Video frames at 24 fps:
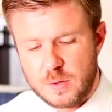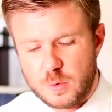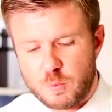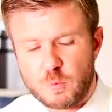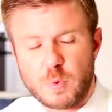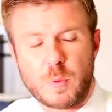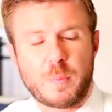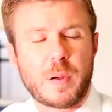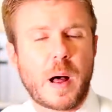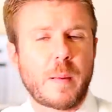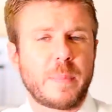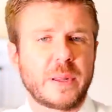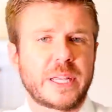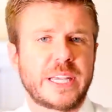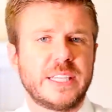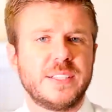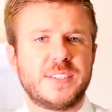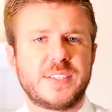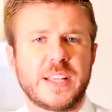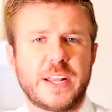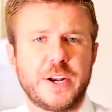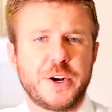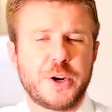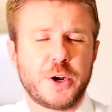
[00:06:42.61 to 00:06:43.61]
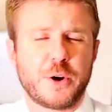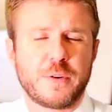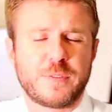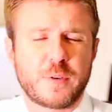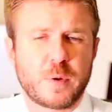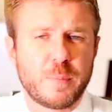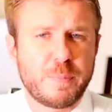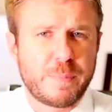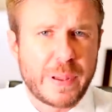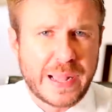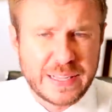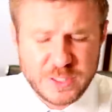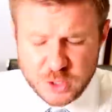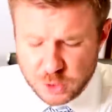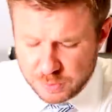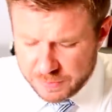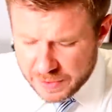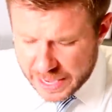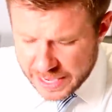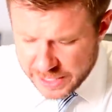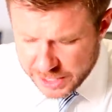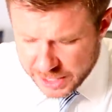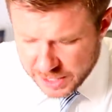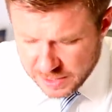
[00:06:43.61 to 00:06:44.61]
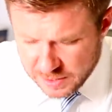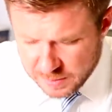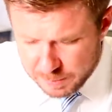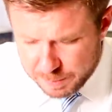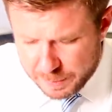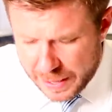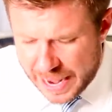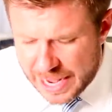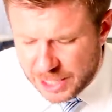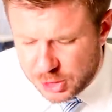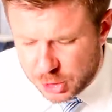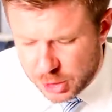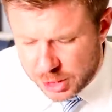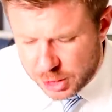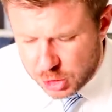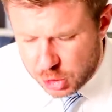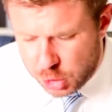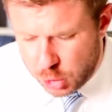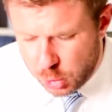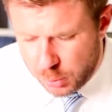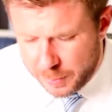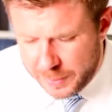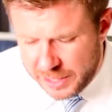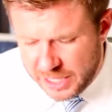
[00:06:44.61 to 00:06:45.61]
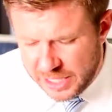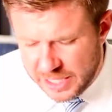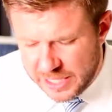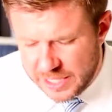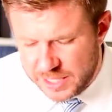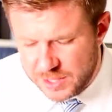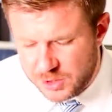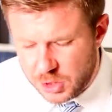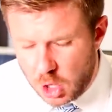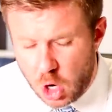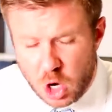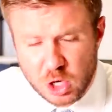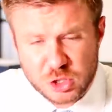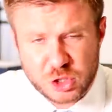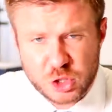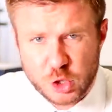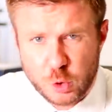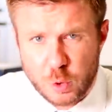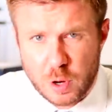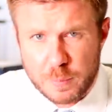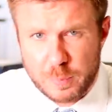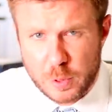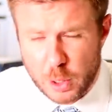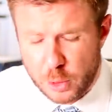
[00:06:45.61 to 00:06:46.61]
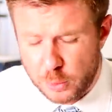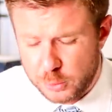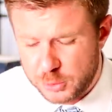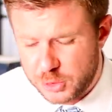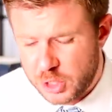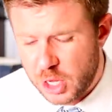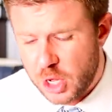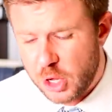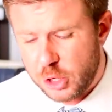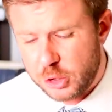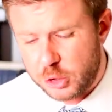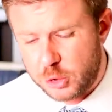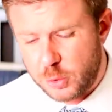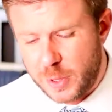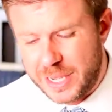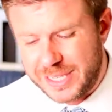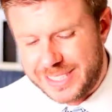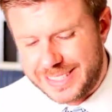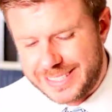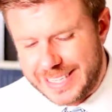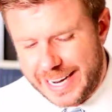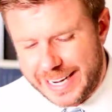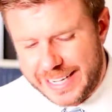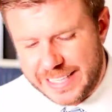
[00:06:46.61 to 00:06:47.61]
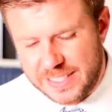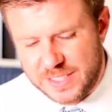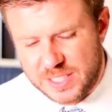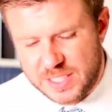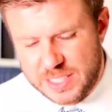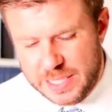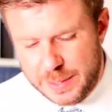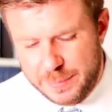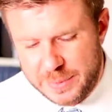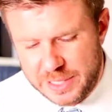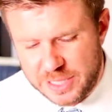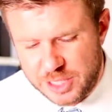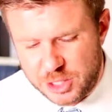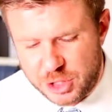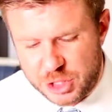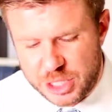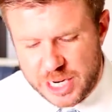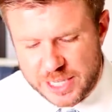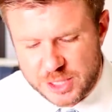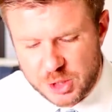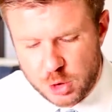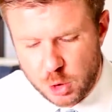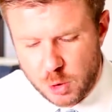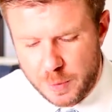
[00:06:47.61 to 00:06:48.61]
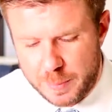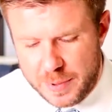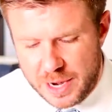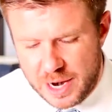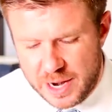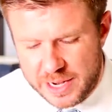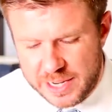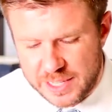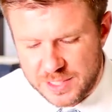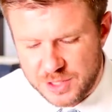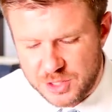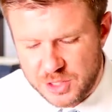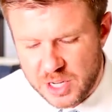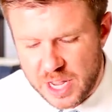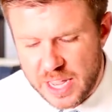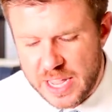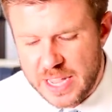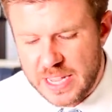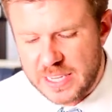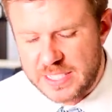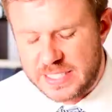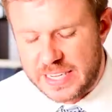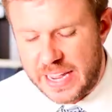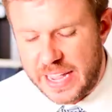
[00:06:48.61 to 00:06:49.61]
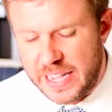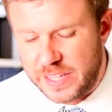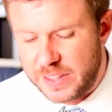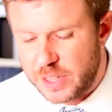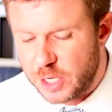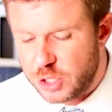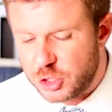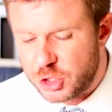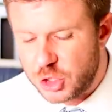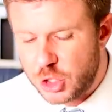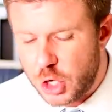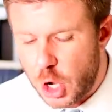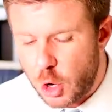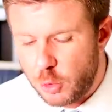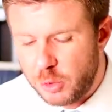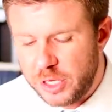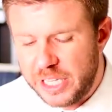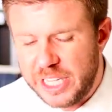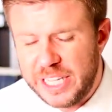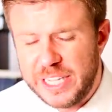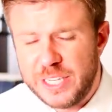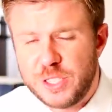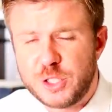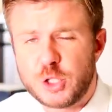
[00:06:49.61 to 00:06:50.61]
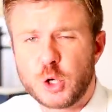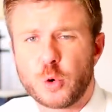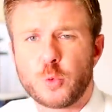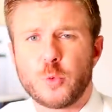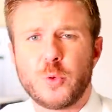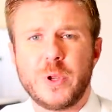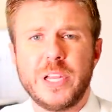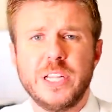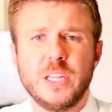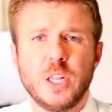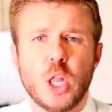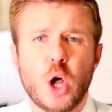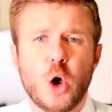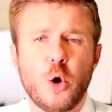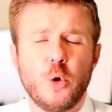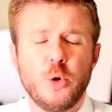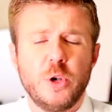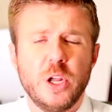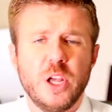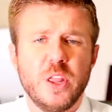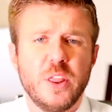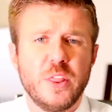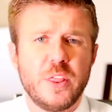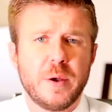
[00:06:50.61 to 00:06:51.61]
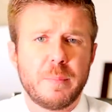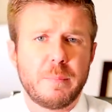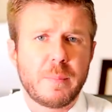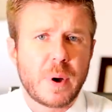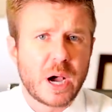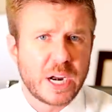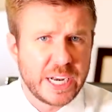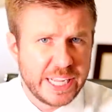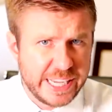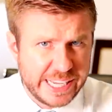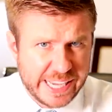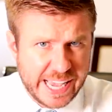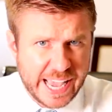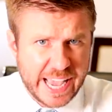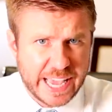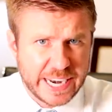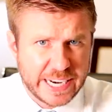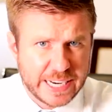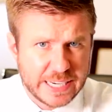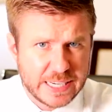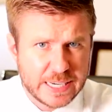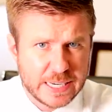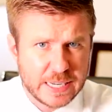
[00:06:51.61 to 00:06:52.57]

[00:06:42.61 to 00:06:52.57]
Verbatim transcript: Republican Senator from Pennsylvania, Patrick Toomey, is also opposed to a second stimulus check to Americans, saying there's no need to reload the money cannon.